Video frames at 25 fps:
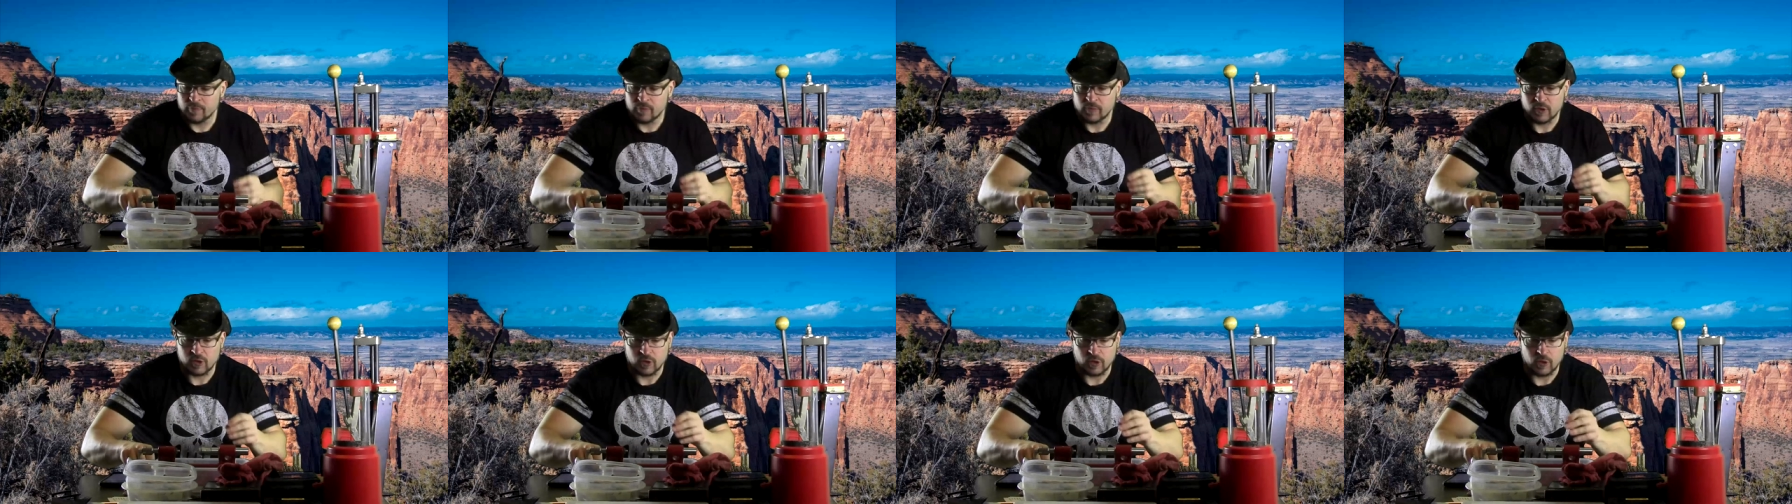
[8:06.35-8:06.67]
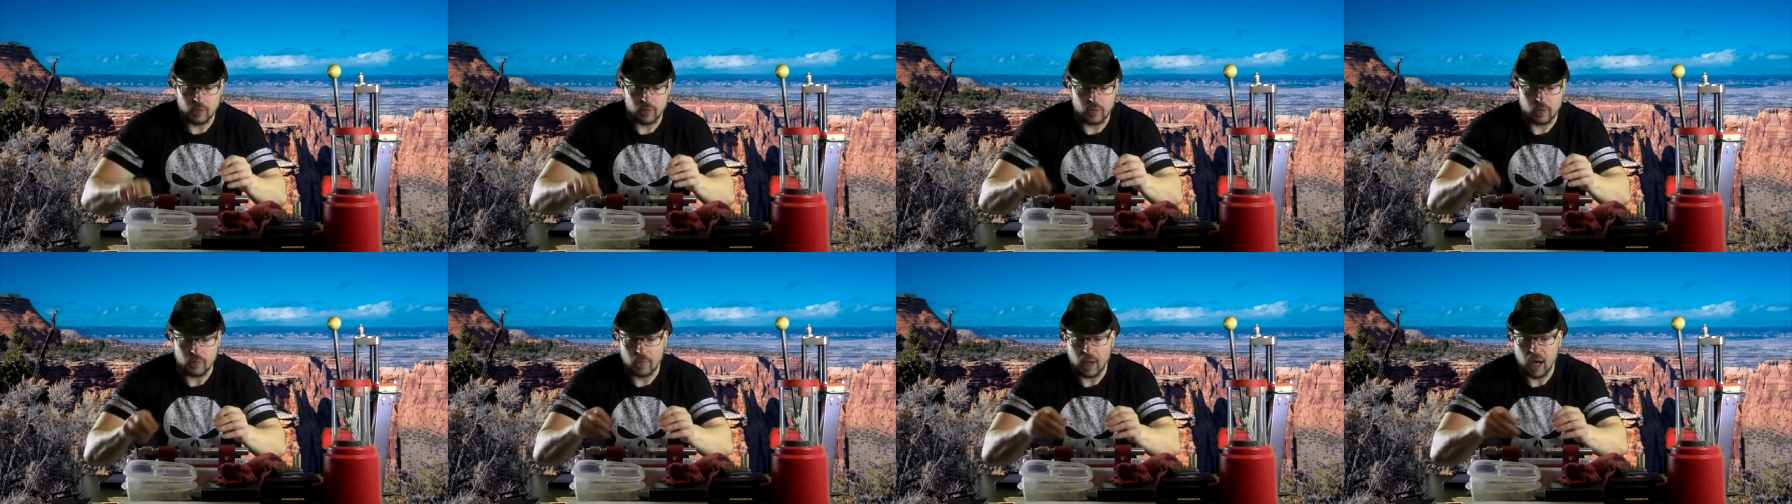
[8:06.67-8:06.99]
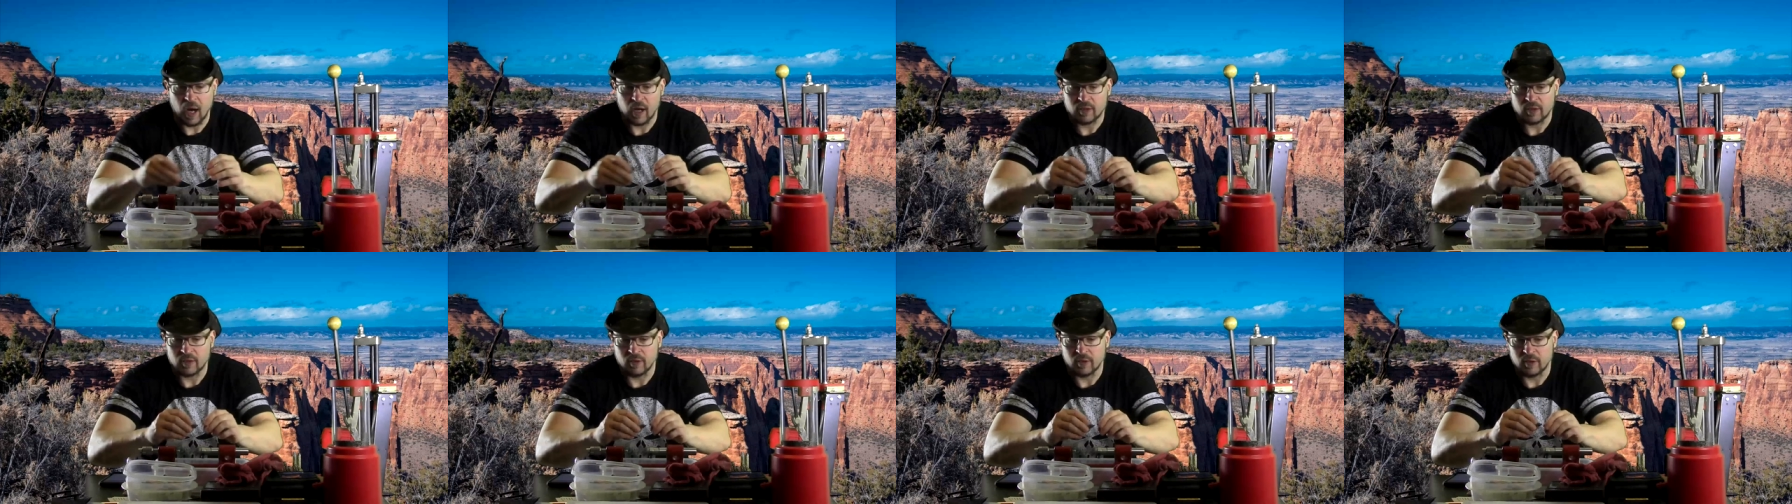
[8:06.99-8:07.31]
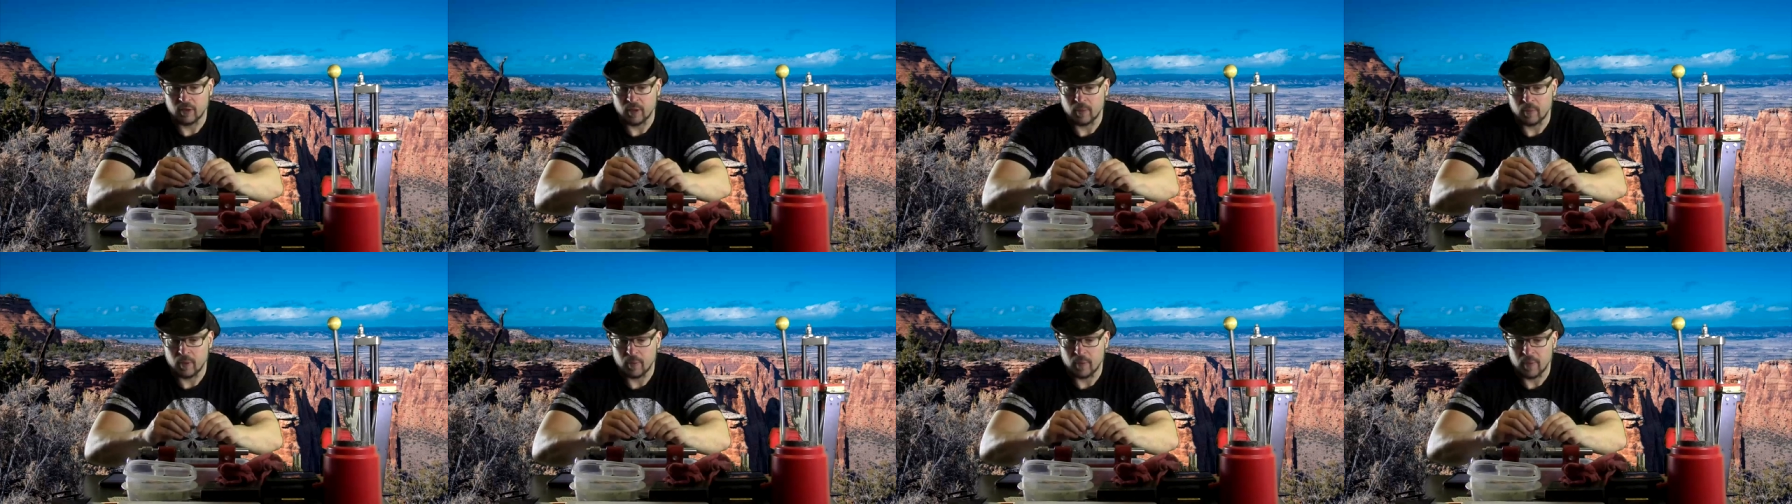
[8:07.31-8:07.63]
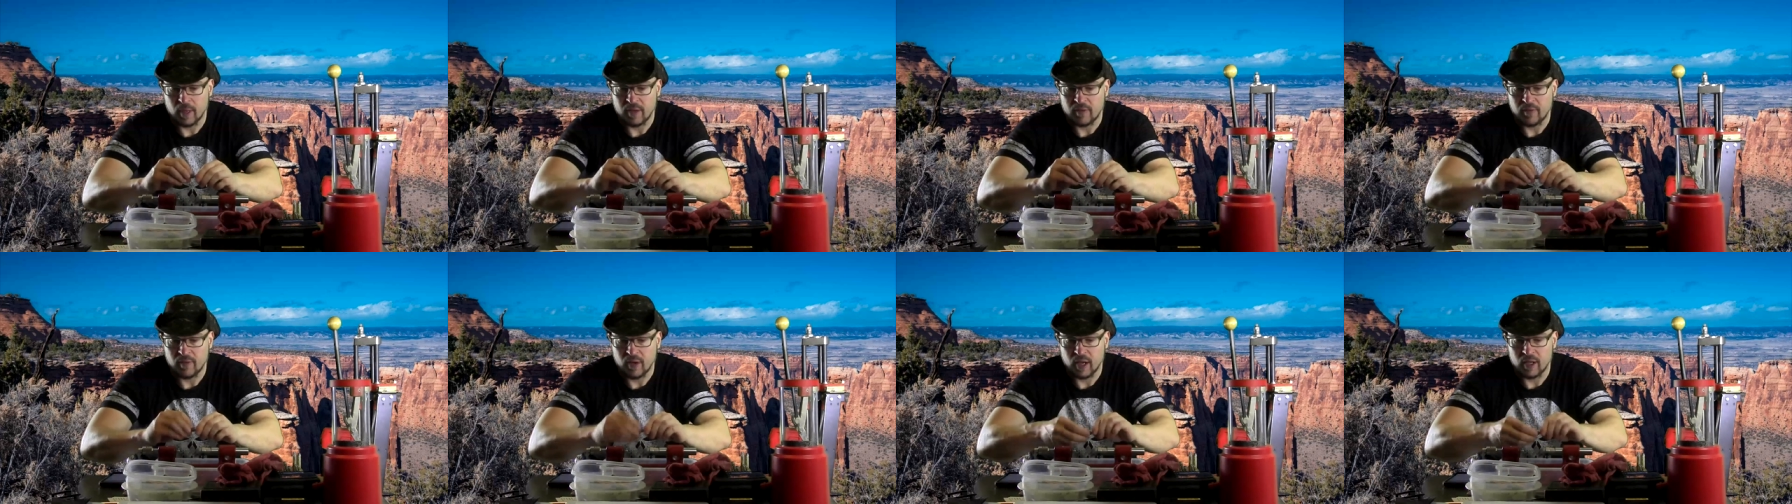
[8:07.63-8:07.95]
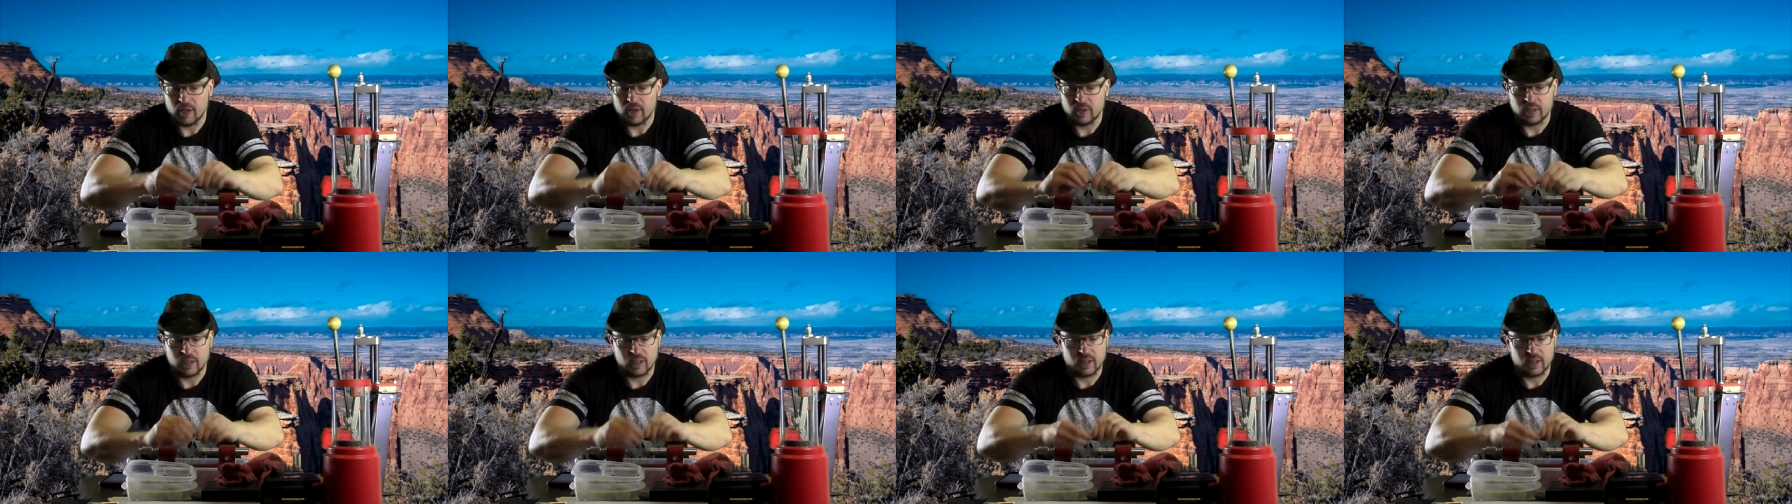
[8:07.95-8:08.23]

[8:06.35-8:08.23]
So over boxers, M M A fighters,